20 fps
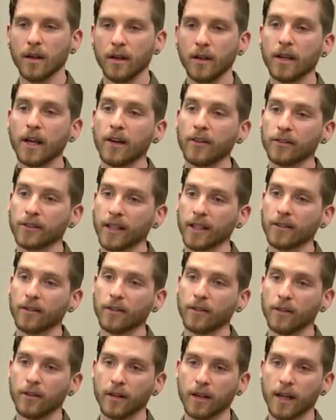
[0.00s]
you can't
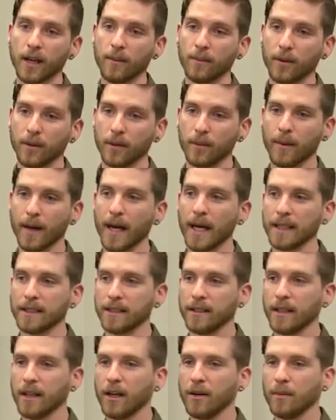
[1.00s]
recycle, or you can't put the bags
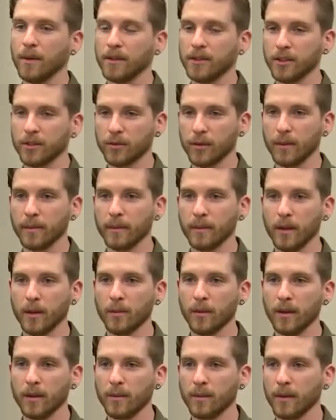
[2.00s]
in there, but just rip them
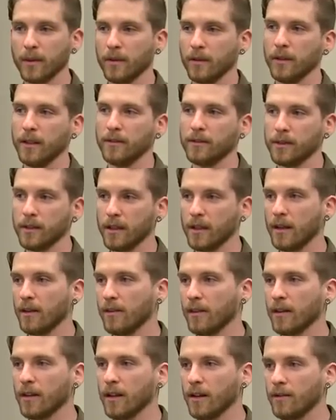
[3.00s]
open and put your leaves in there.
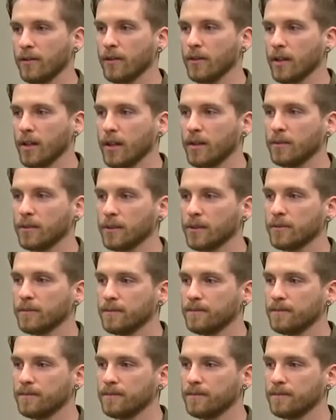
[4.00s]
I've done that a few times.